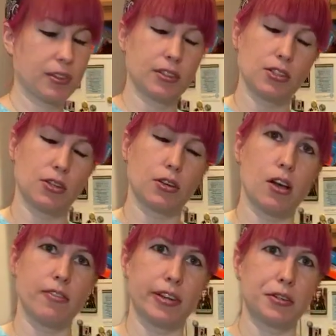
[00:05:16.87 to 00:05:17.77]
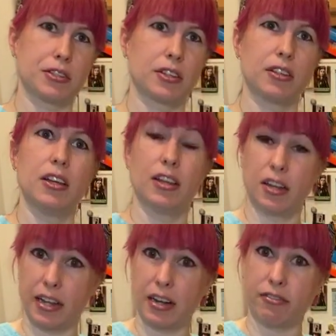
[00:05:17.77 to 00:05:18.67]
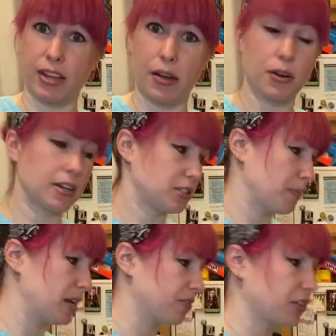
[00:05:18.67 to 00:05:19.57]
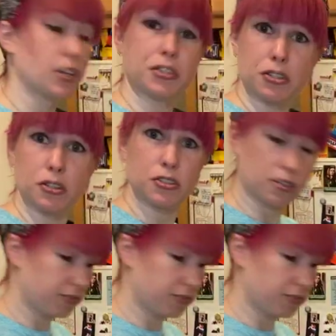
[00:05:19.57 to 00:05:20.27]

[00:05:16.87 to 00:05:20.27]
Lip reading: So cauliflower is, again, a flower. It's made of clusters of